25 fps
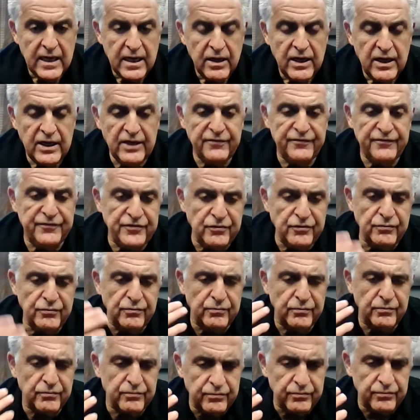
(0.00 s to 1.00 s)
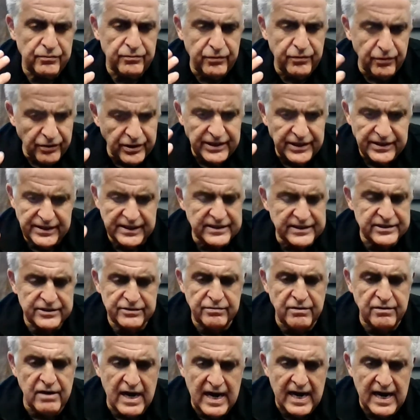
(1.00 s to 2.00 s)
If you look at this
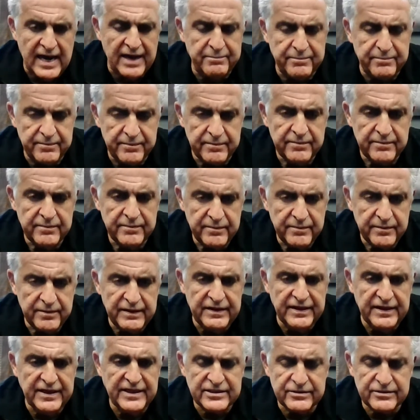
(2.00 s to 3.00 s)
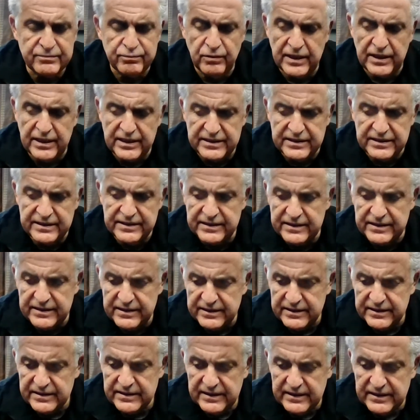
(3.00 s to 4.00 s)
crime,
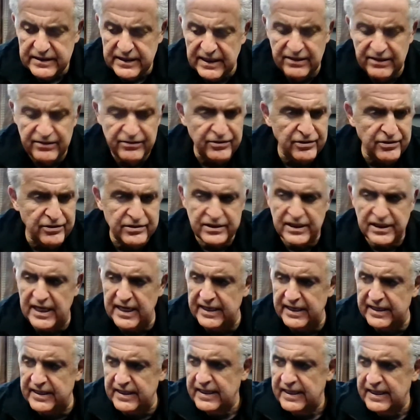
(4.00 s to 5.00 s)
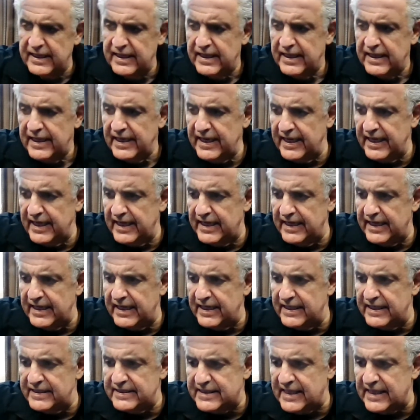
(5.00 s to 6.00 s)
it looked like an
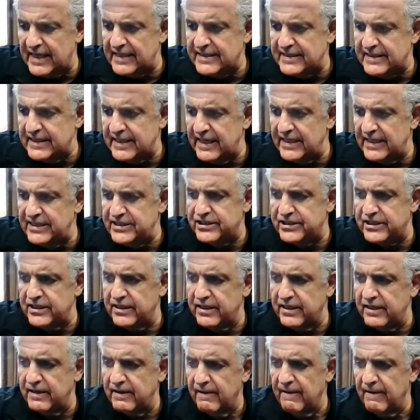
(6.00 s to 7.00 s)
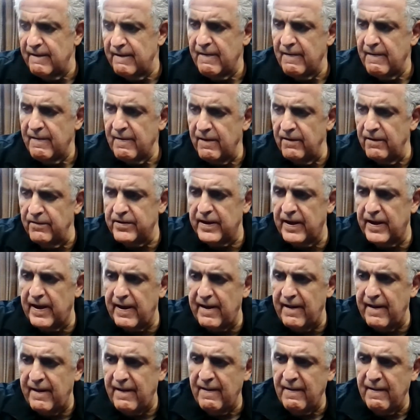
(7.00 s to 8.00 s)
assassination.
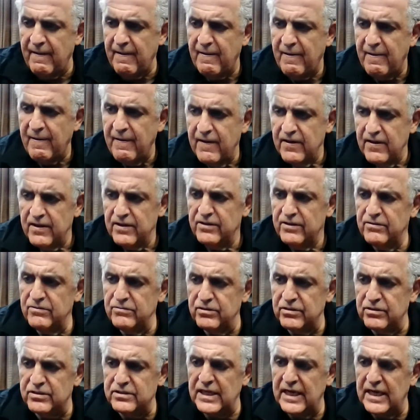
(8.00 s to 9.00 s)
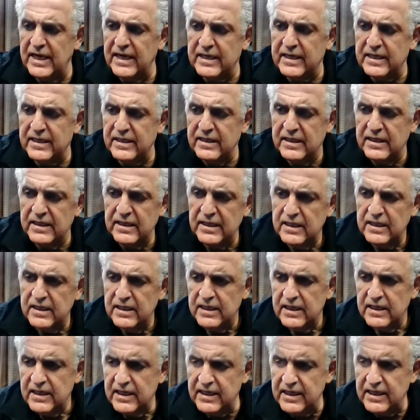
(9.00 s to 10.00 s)
Okay. You look like
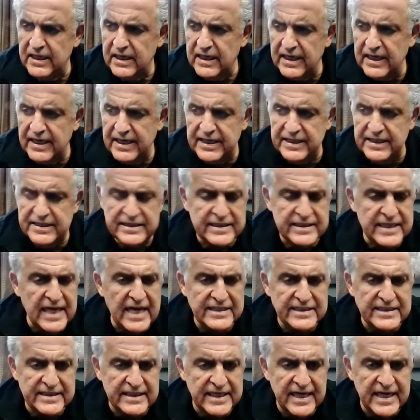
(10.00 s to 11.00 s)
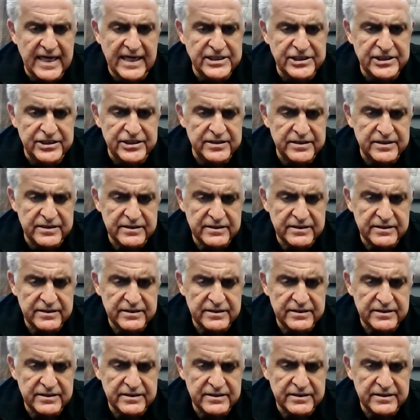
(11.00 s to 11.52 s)
an assassination.